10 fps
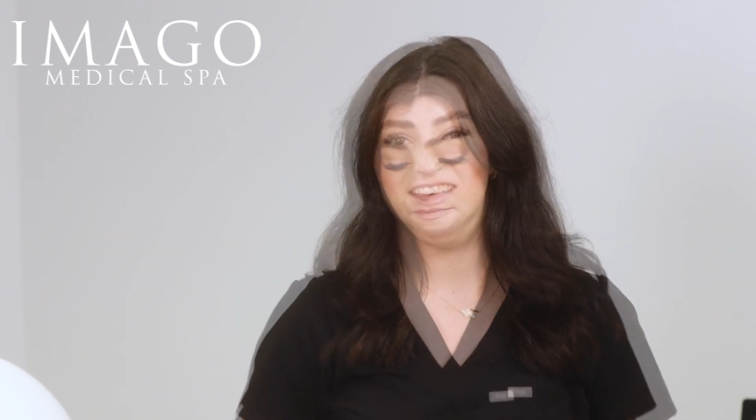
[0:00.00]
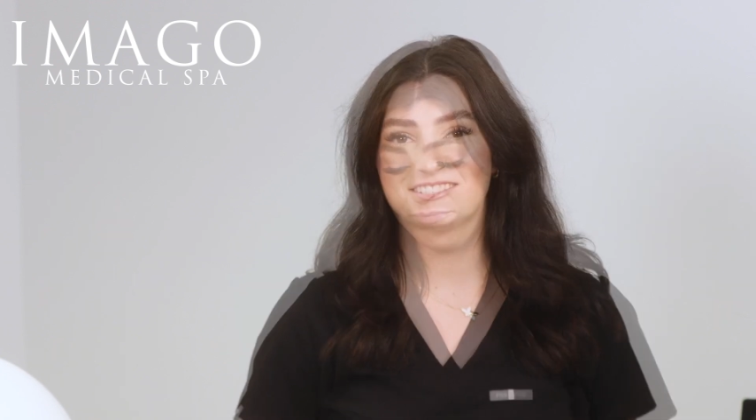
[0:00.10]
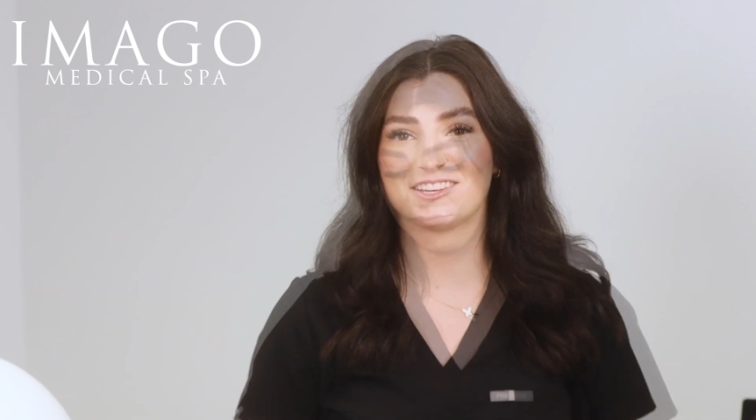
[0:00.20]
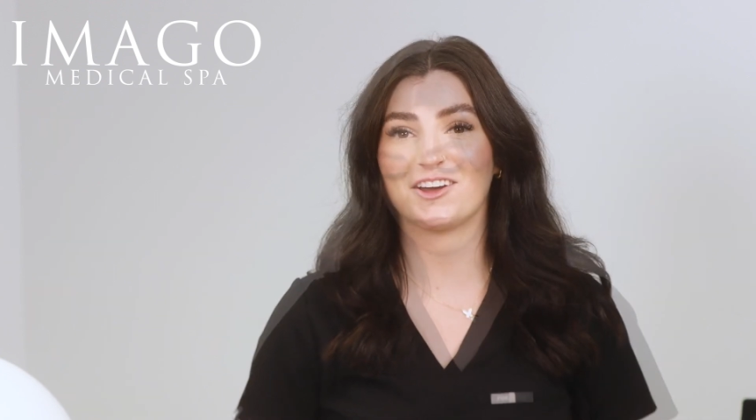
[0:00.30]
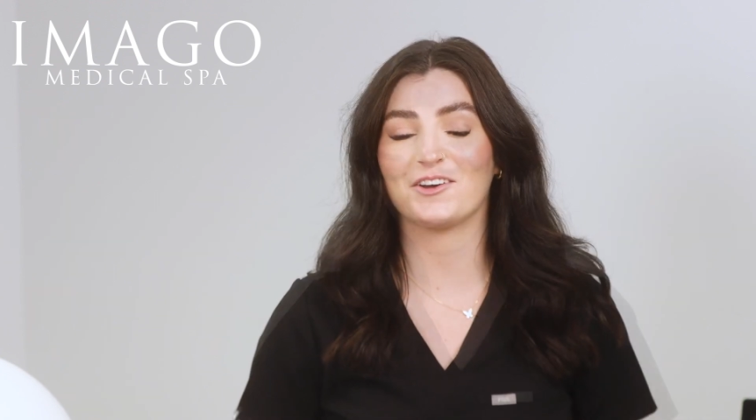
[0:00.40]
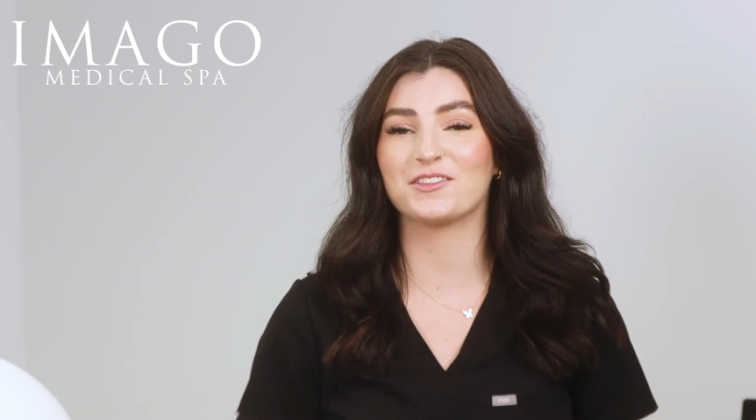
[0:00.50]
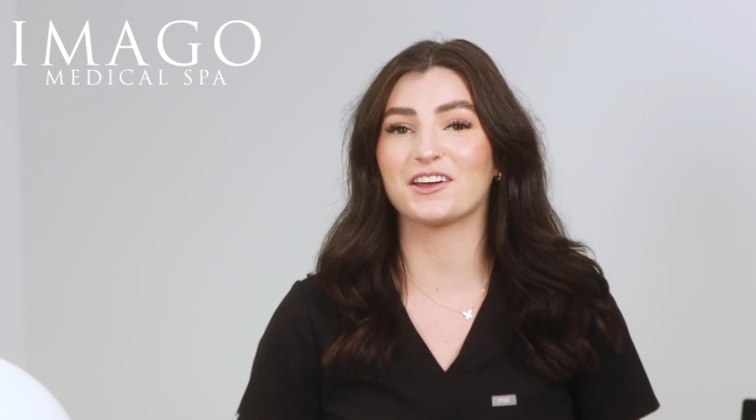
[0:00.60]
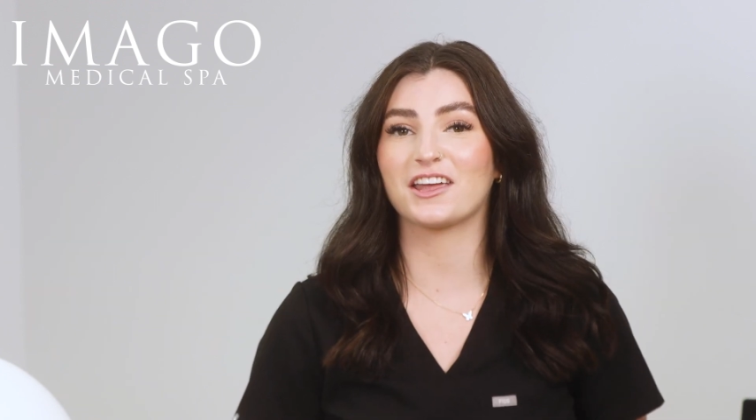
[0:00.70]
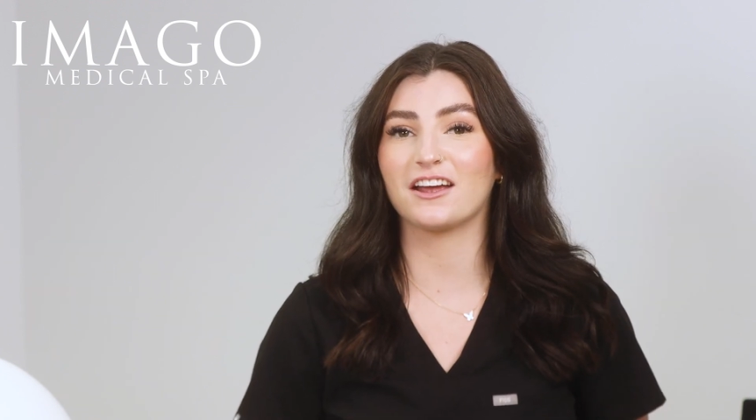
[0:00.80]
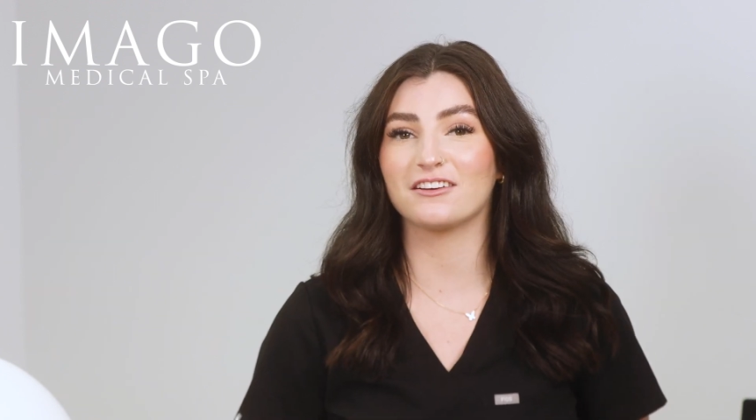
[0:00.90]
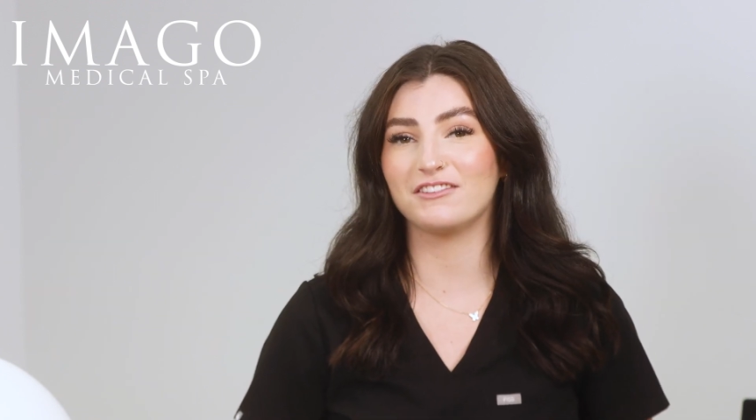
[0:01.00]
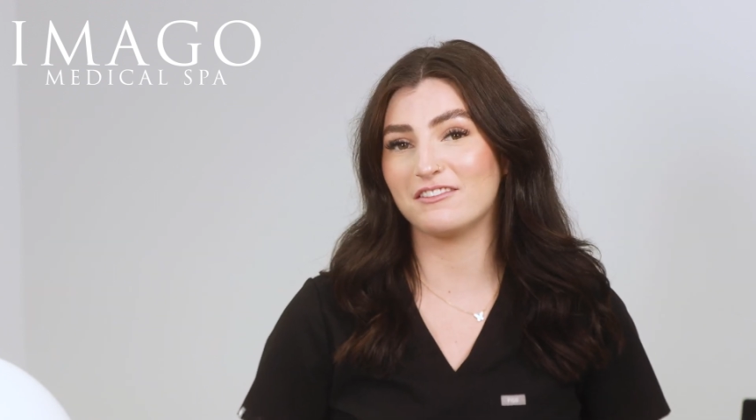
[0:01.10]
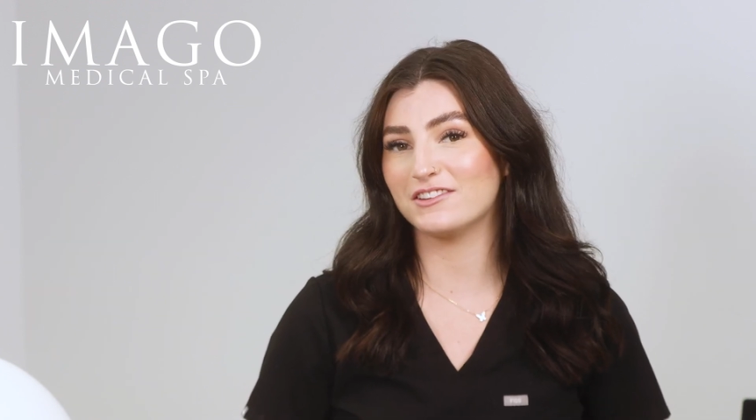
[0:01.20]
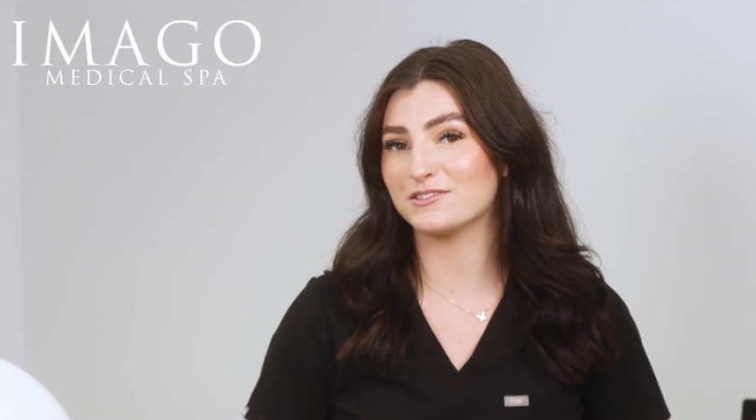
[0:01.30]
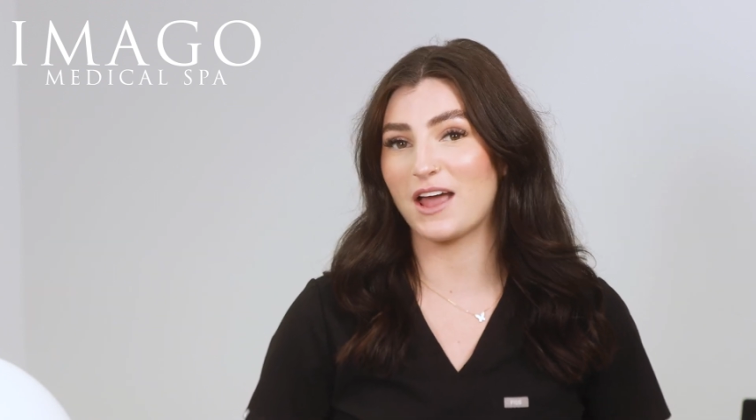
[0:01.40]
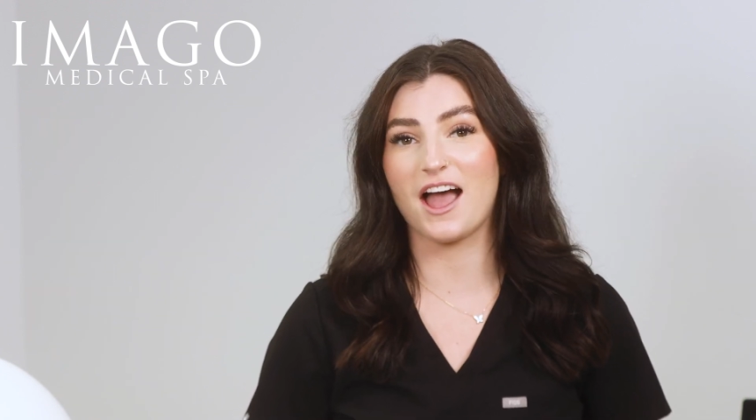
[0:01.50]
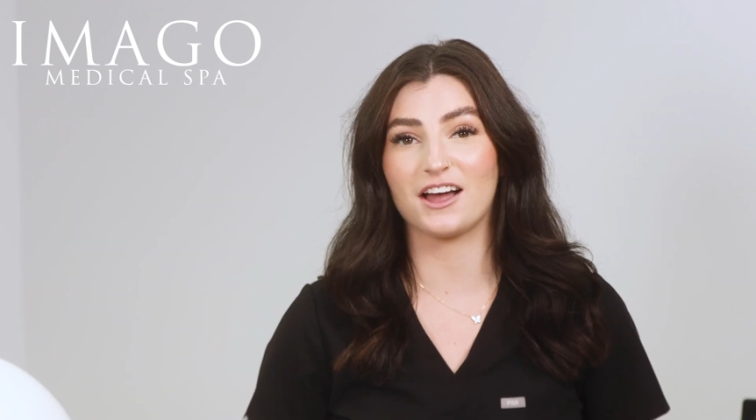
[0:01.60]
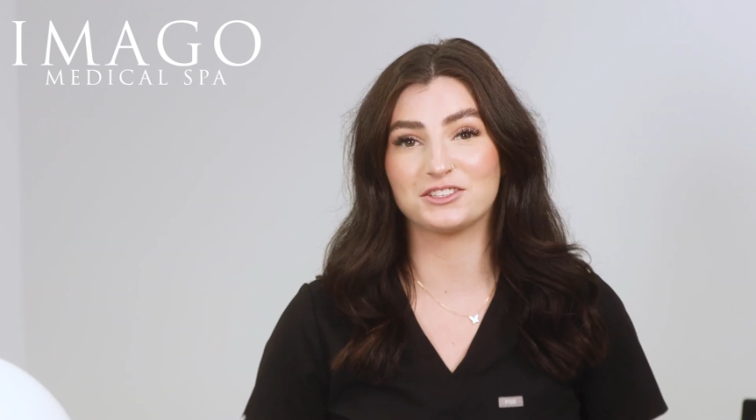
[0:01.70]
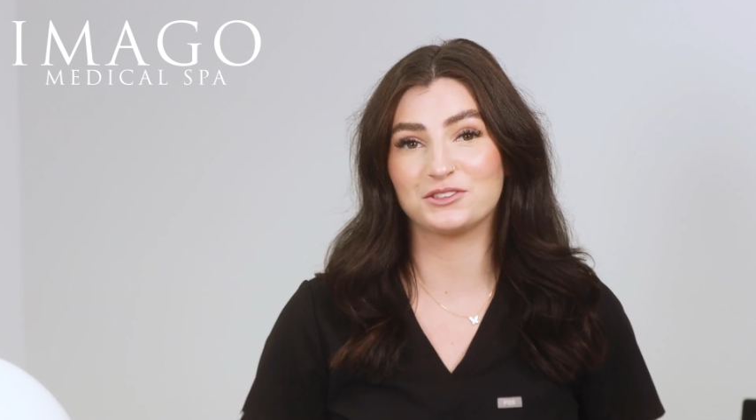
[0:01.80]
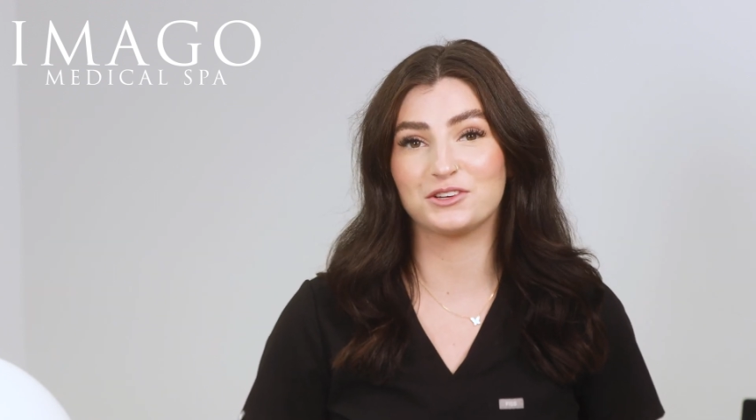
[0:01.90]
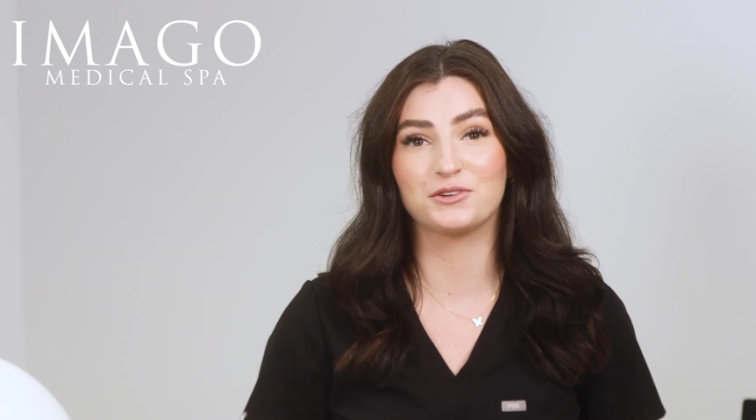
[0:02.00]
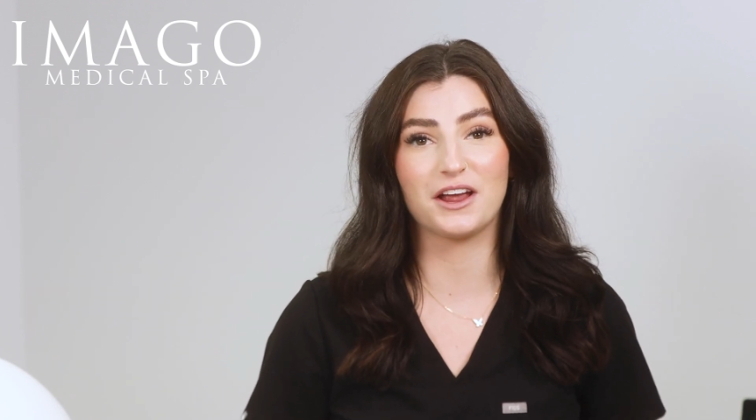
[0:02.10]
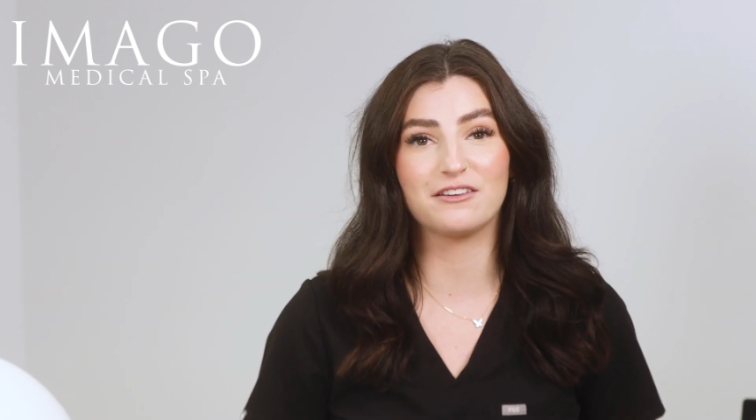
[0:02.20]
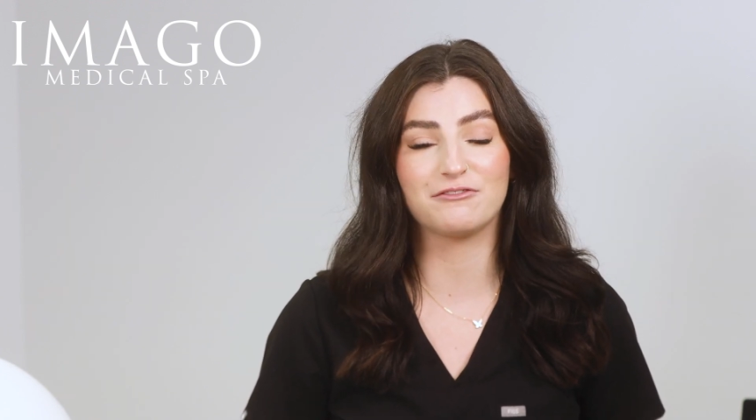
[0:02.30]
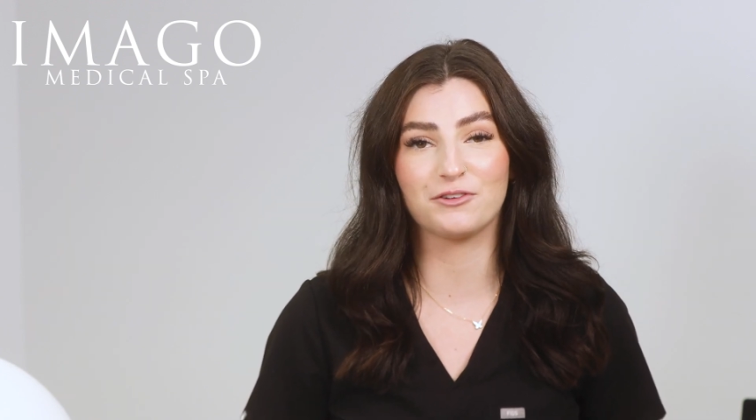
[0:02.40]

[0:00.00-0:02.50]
So the Keravive is actually great